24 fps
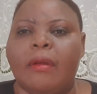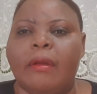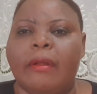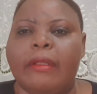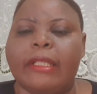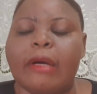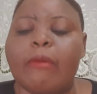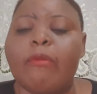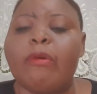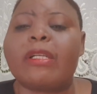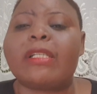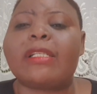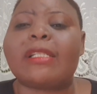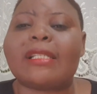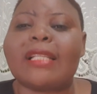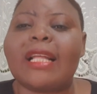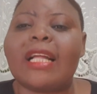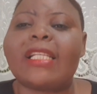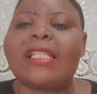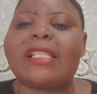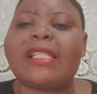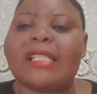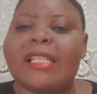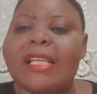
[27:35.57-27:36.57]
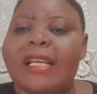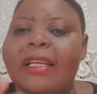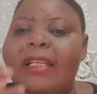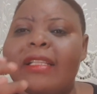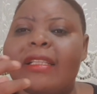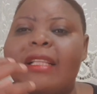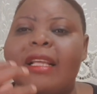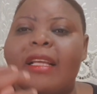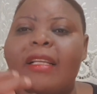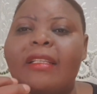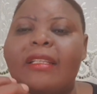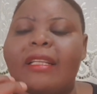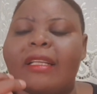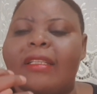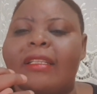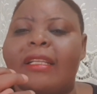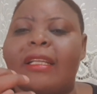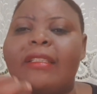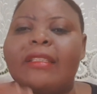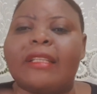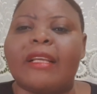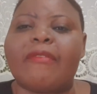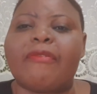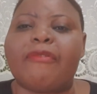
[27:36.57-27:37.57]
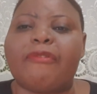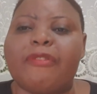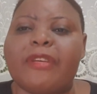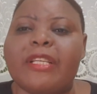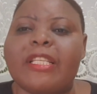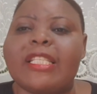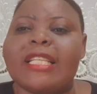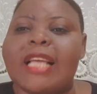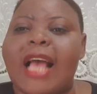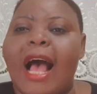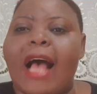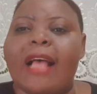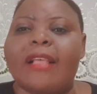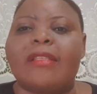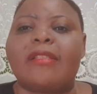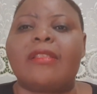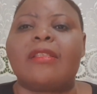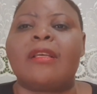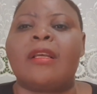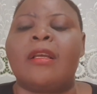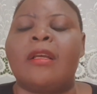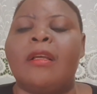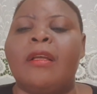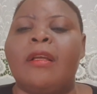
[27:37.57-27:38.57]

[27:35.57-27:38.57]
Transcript: They will start seeing the features.